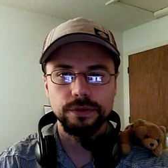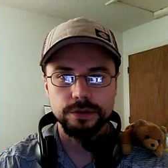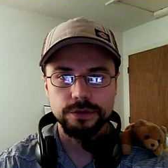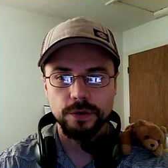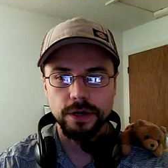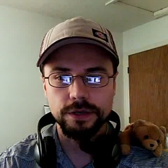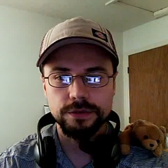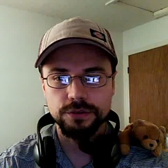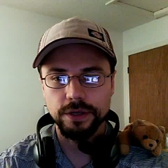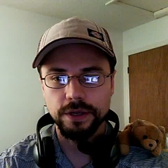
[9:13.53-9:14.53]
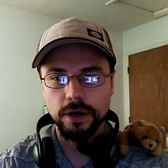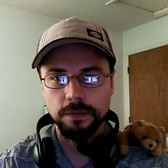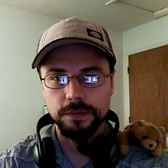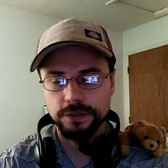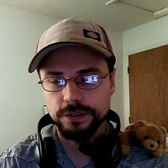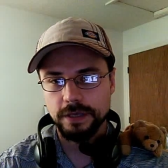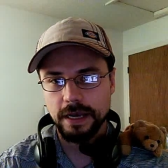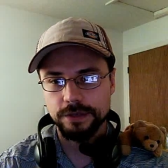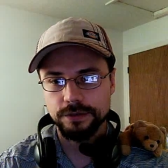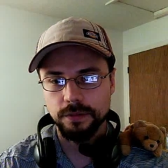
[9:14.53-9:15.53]
There is ways that you can help. Just
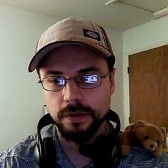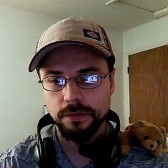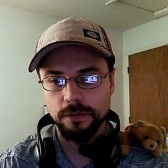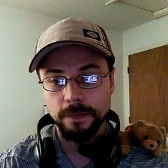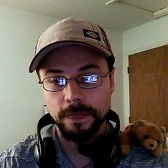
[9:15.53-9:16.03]
ask on Mumble.